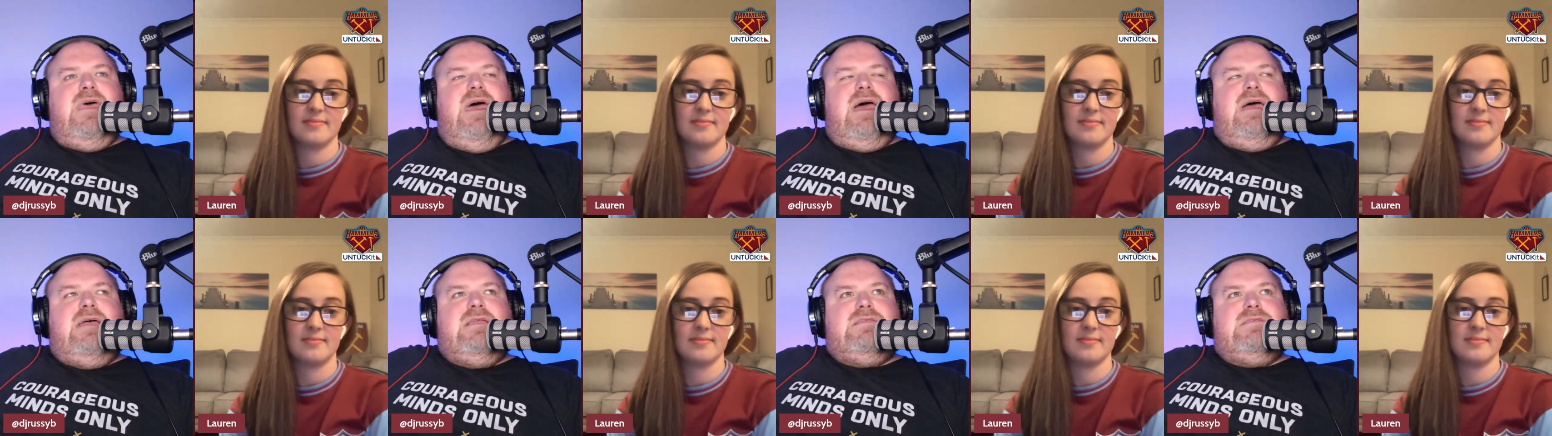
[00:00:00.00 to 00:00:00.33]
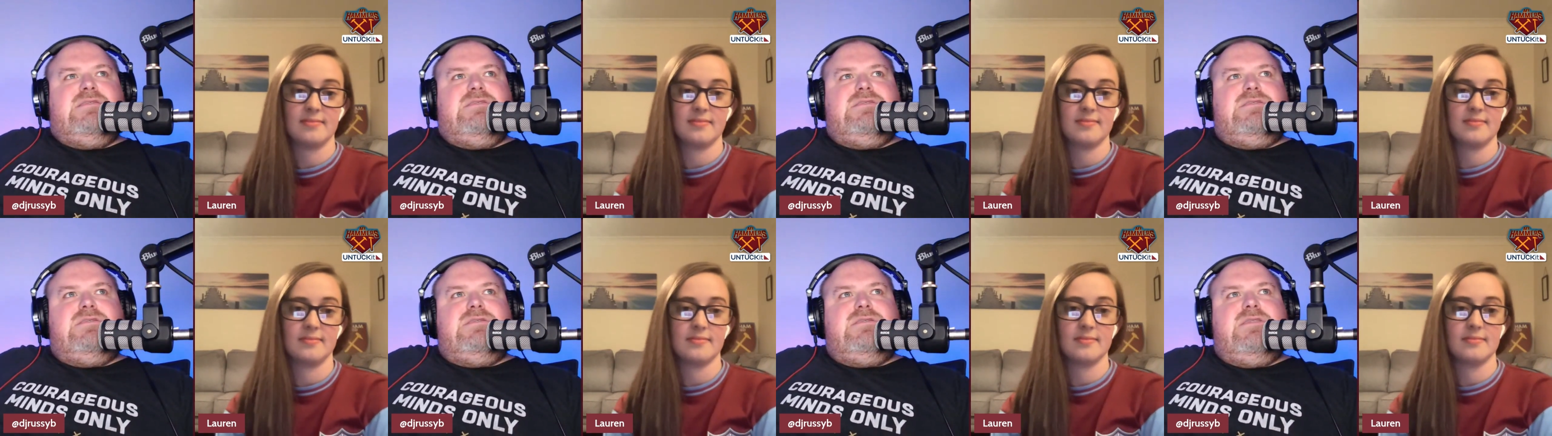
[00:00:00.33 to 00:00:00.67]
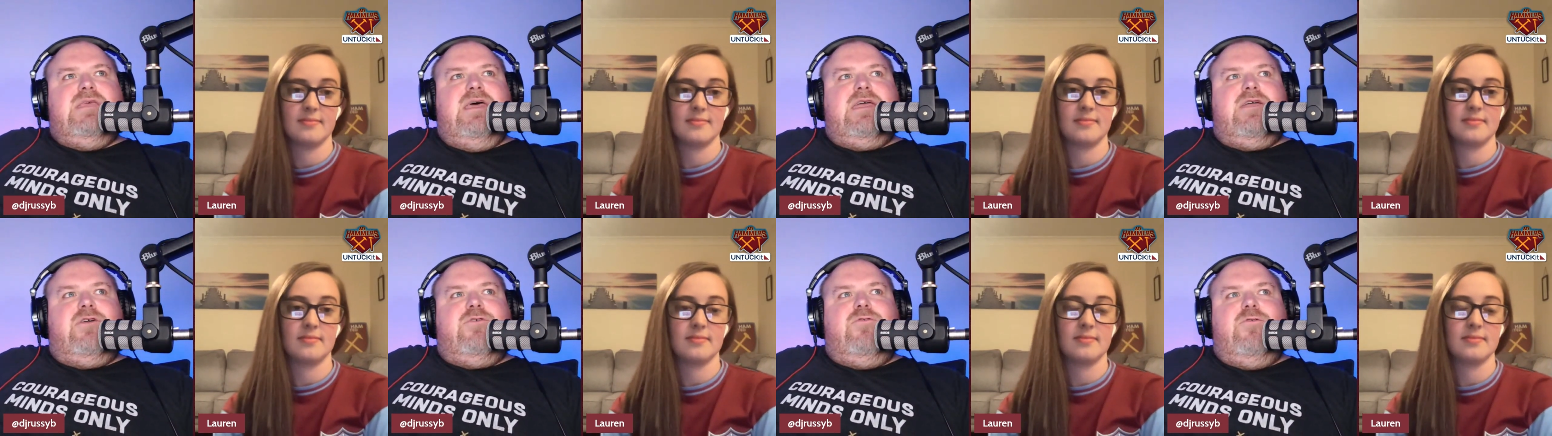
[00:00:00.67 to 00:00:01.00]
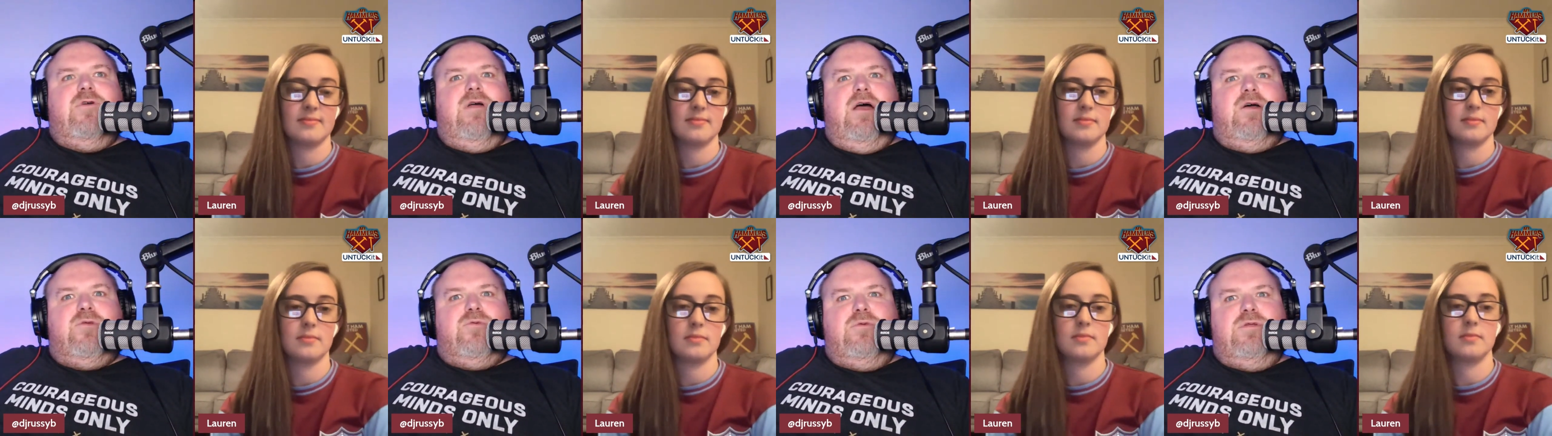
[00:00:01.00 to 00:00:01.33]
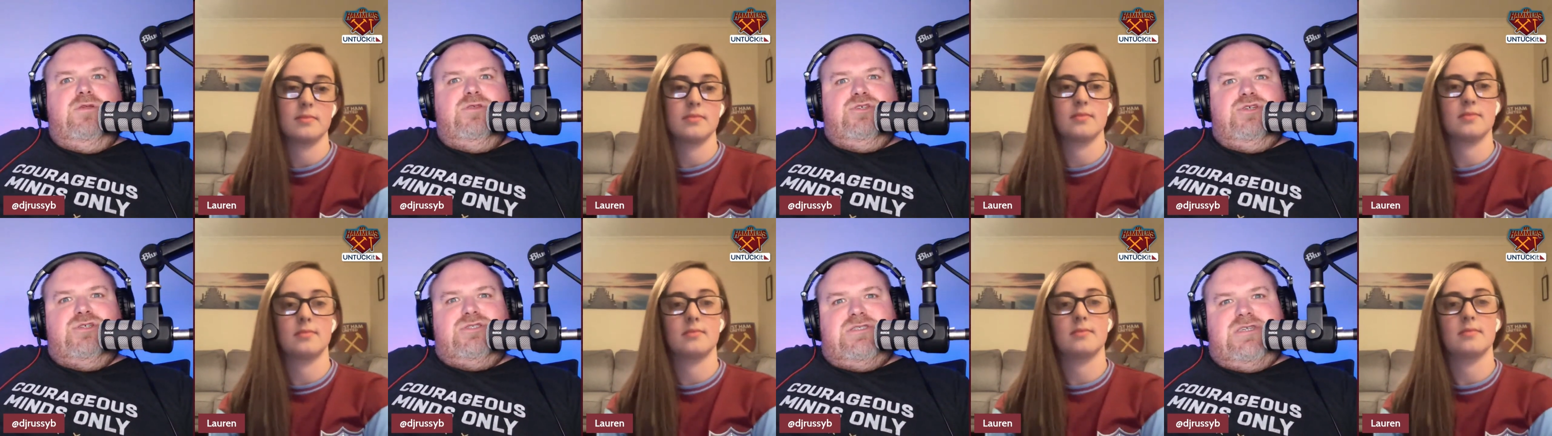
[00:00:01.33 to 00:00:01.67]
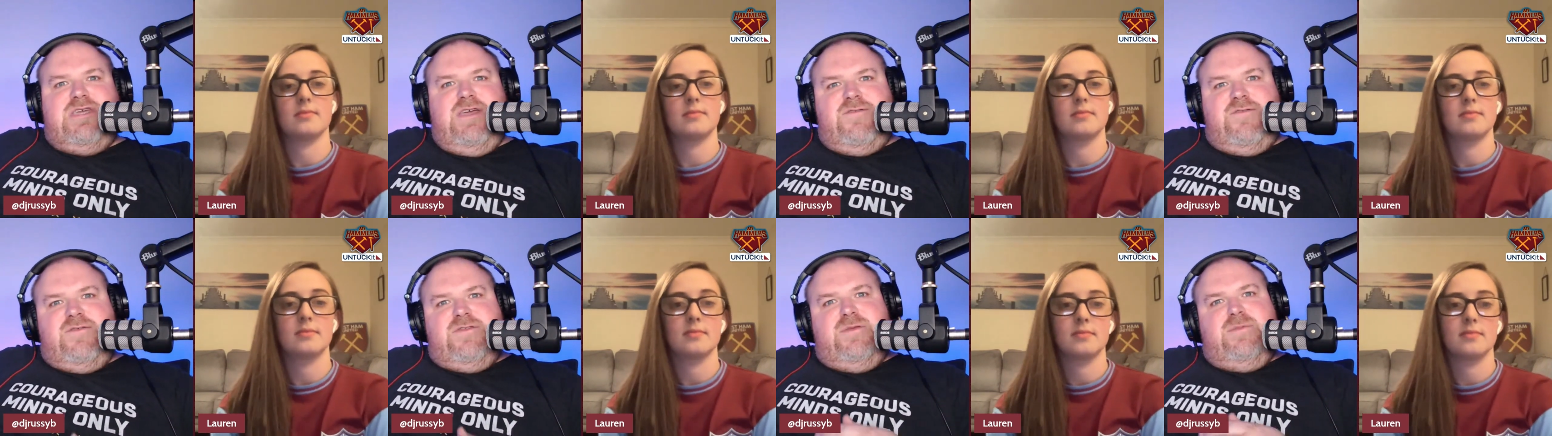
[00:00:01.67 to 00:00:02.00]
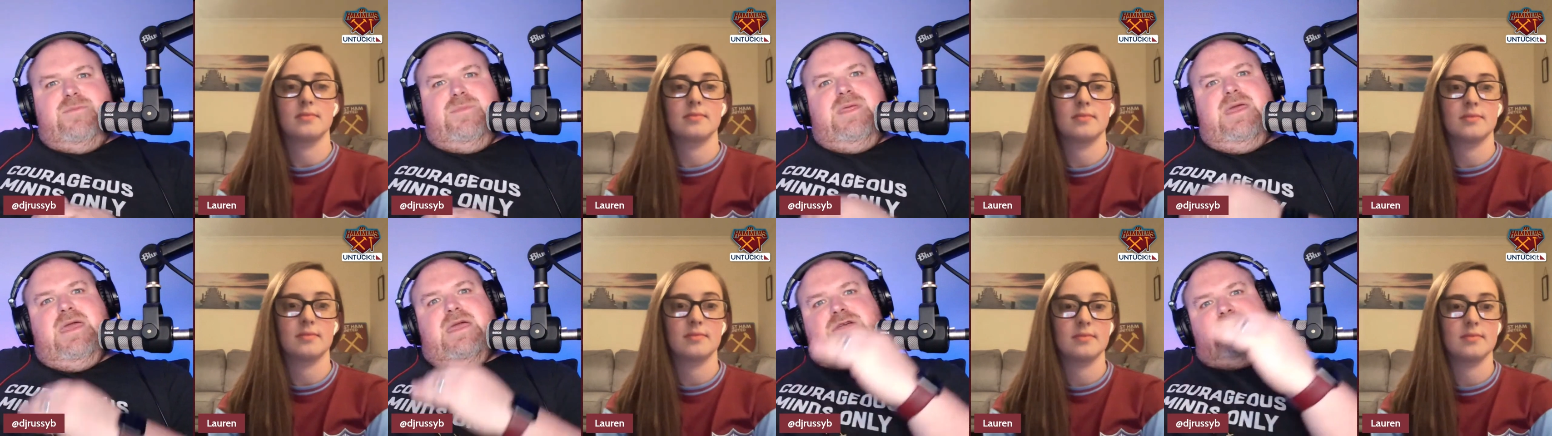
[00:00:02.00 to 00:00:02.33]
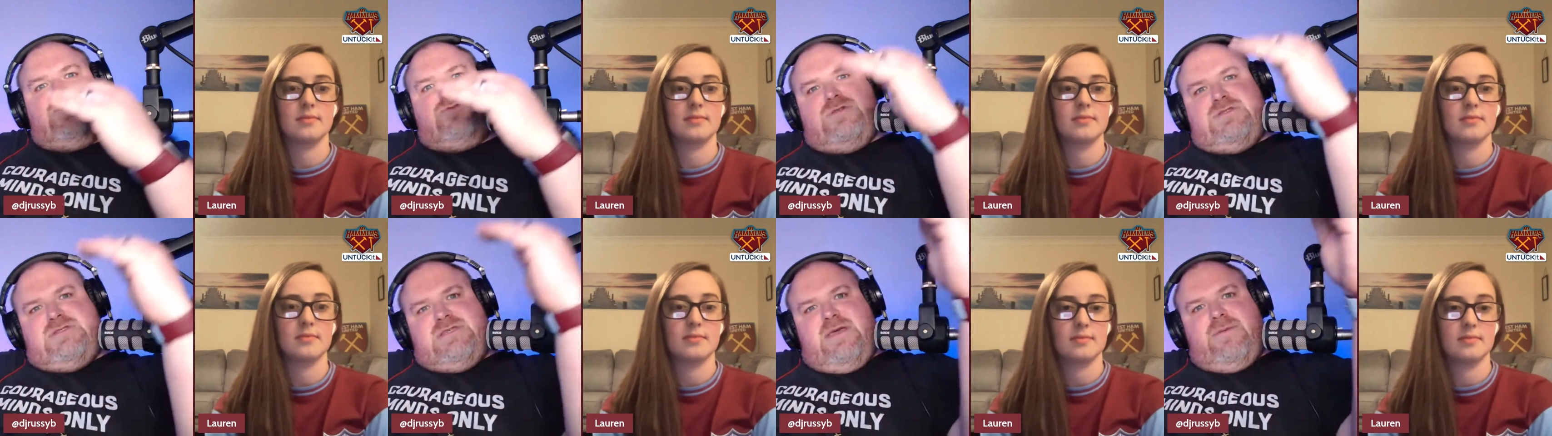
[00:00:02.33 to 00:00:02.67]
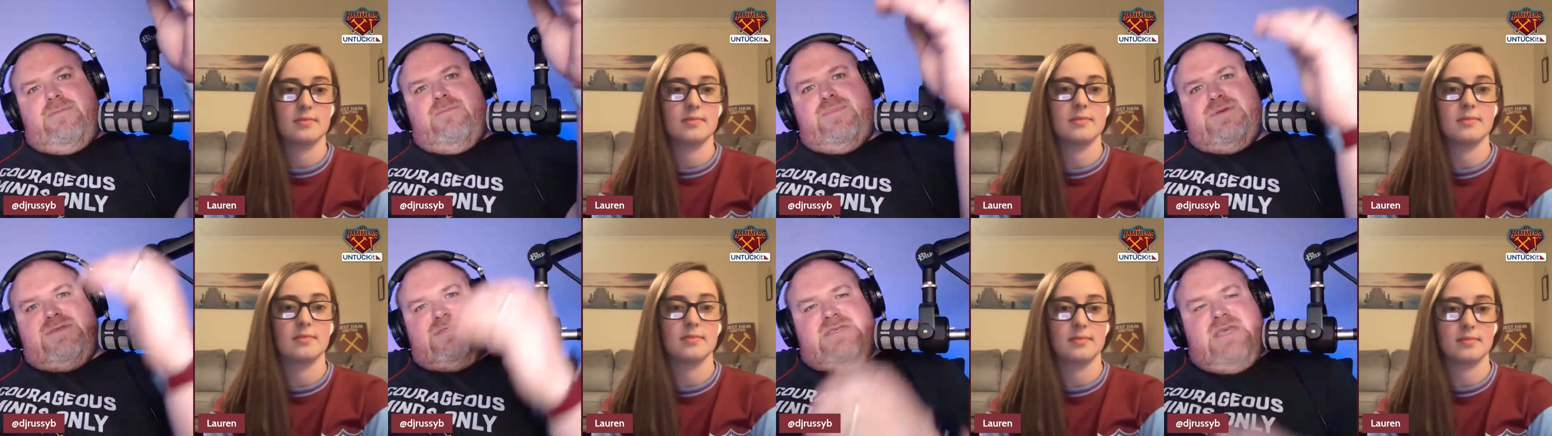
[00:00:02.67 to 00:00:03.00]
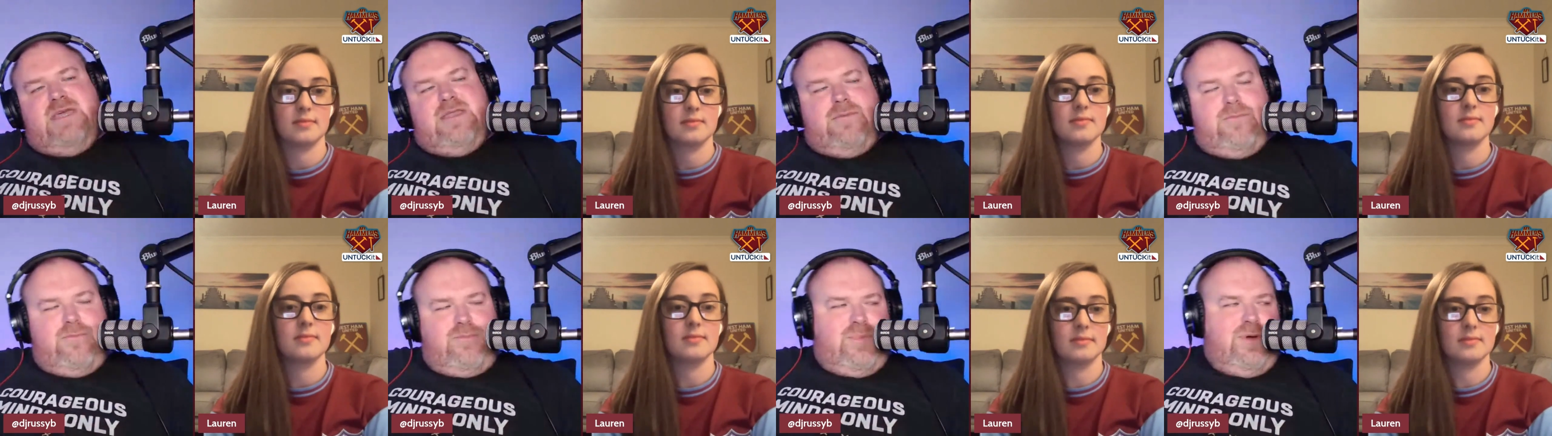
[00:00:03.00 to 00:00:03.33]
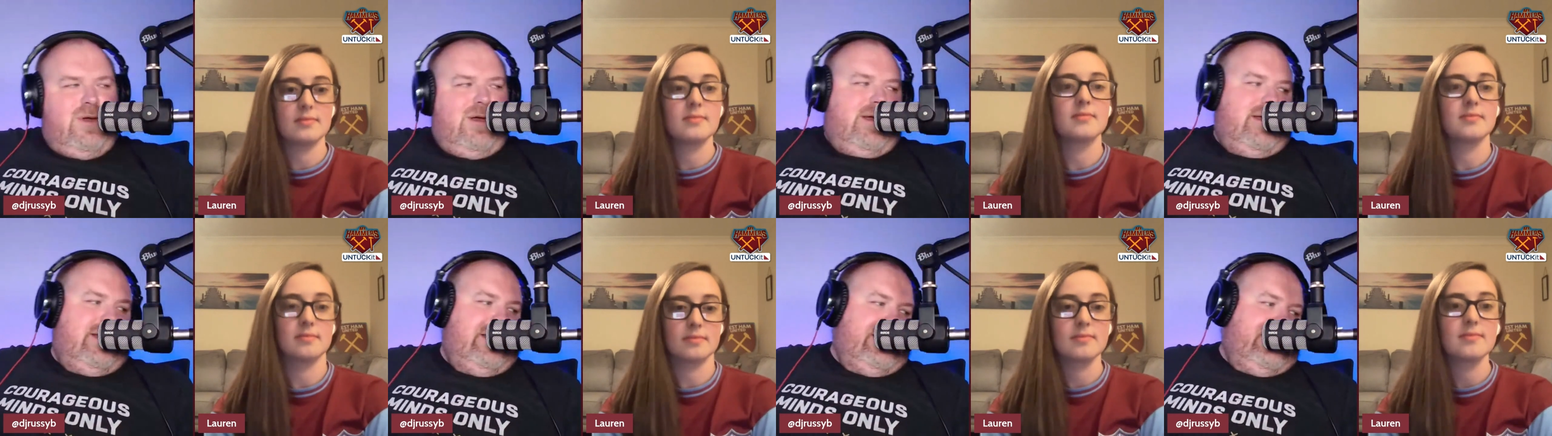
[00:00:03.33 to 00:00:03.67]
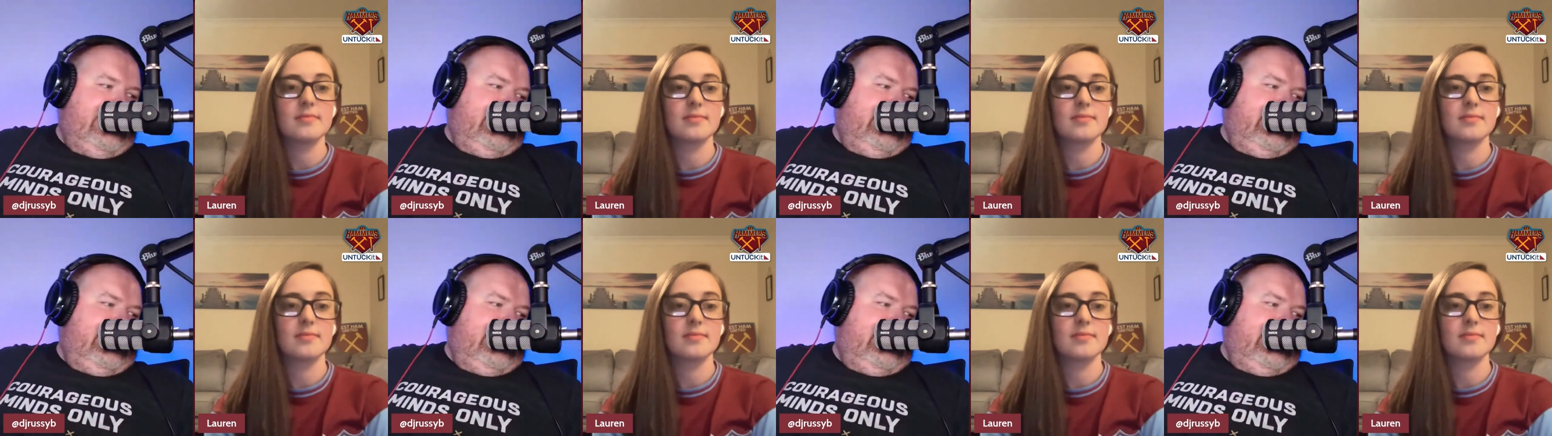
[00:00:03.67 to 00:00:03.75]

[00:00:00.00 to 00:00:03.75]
Speaker 1: that's that crowd would have just given them the extra ten percent. But